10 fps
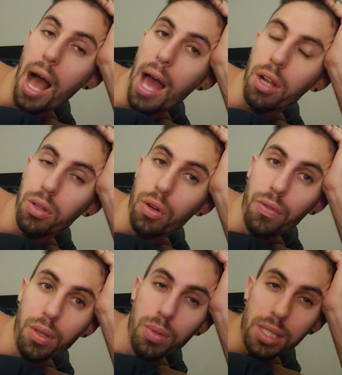I don't know
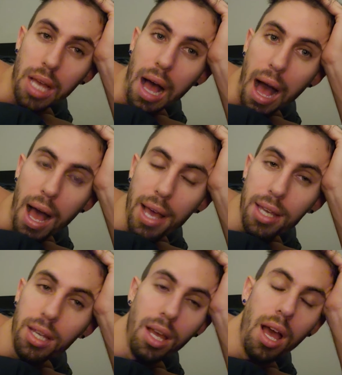if he was
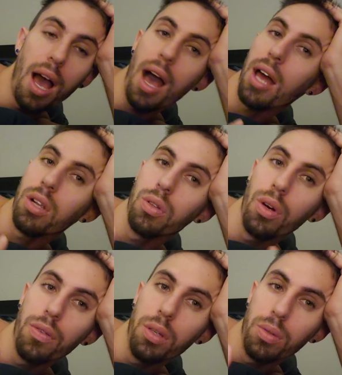high. I don't know
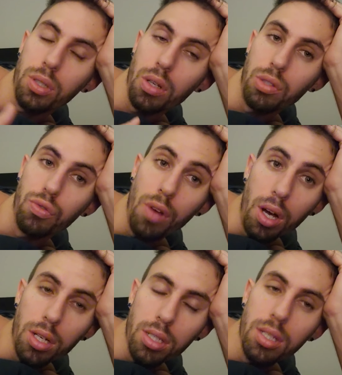if he was on
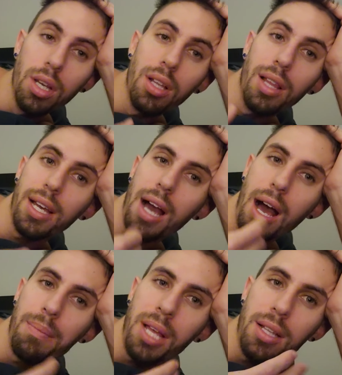drugs. Like,
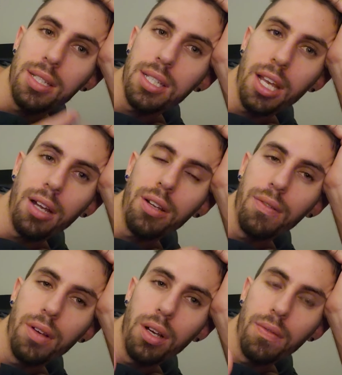I'm not scared
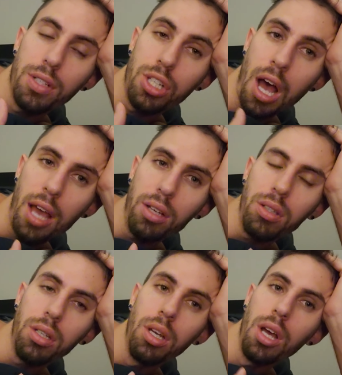of a child.